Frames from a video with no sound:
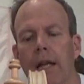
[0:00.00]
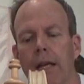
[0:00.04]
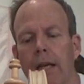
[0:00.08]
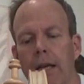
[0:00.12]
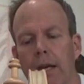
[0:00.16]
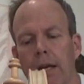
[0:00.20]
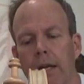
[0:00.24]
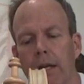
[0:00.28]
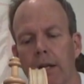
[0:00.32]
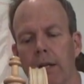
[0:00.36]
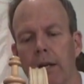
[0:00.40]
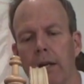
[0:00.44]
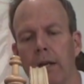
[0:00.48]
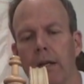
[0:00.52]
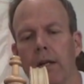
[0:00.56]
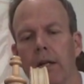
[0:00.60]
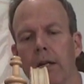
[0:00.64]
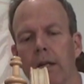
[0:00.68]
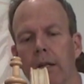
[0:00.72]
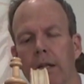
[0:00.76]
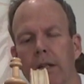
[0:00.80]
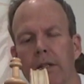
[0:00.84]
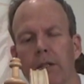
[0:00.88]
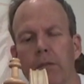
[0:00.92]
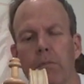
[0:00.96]
And
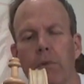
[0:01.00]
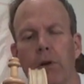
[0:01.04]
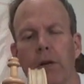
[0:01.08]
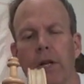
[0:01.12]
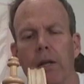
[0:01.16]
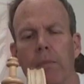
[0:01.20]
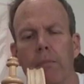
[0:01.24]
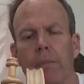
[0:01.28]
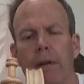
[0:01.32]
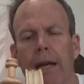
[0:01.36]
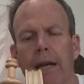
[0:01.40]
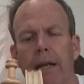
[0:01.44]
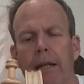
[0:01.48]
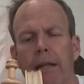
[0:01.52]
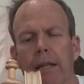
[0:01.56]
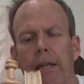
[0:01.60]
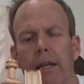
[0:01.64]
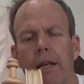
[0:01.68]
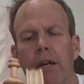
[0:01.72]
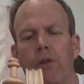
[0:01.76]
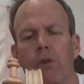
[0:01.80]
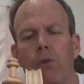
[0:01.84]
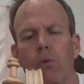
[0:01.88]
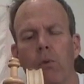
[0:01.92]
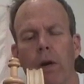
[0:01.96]
let's bring it back
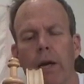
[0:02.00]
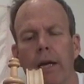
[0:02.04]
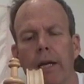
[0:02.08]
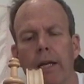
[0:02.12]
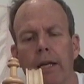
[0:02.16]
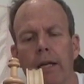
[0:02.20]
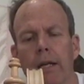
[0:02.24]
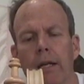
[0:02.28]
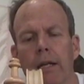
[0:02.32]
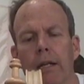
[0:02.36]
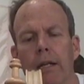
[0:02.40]
the other way